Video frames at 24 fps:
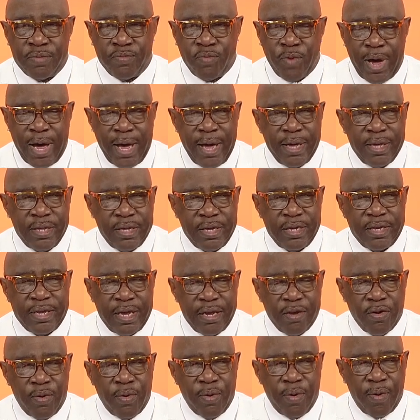Why is it
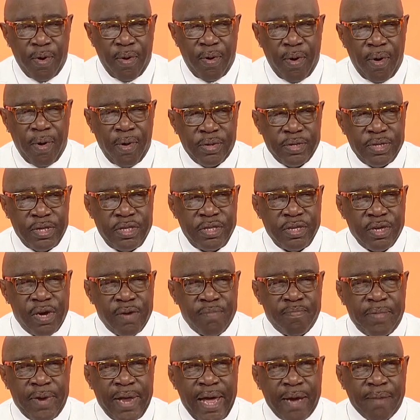that all, all these
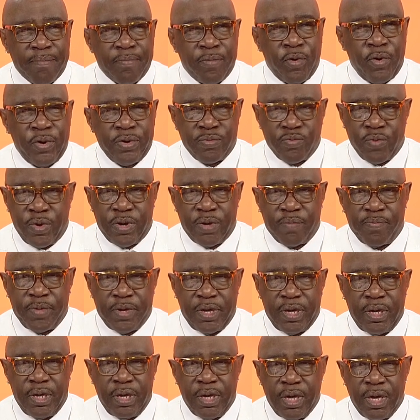young black boys want to
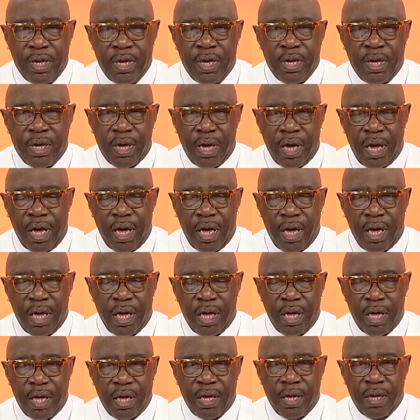be
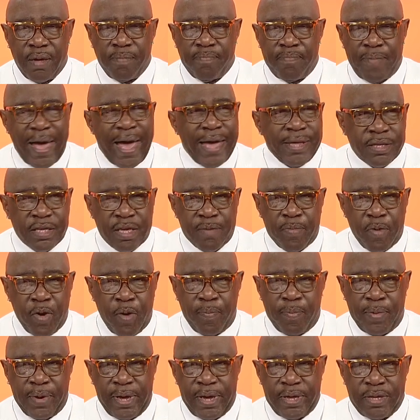uh, basketball
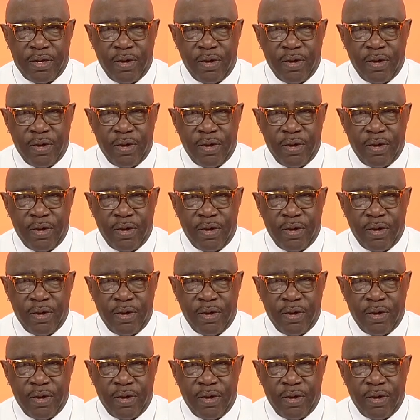players?